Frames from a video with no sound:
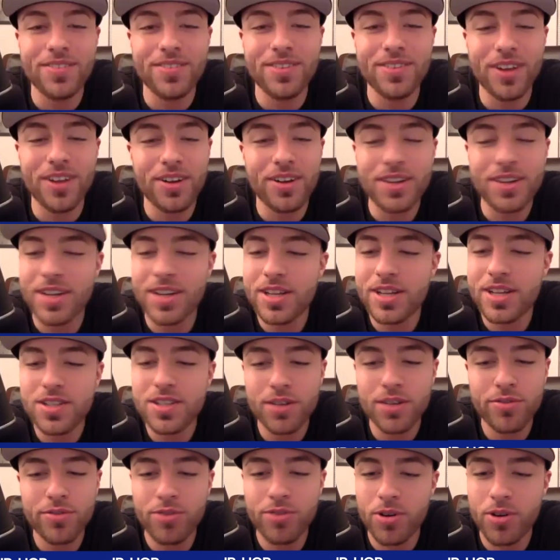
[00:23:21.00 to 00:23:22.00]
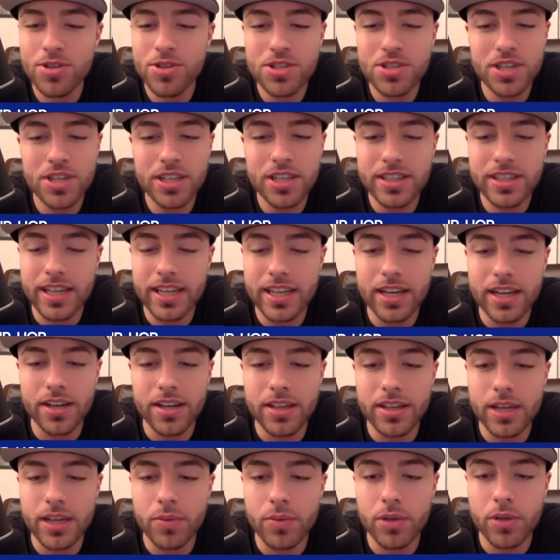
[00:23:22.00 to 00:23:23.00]
no, it's unfortunate
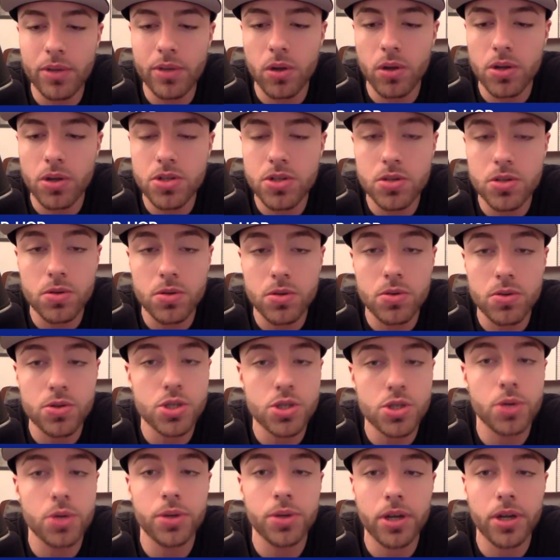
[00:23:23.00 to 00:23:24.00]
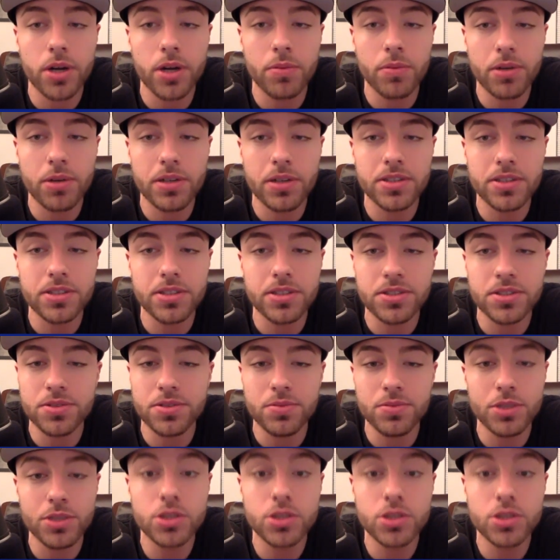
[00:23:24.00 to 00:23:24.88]
that we lost her so young, because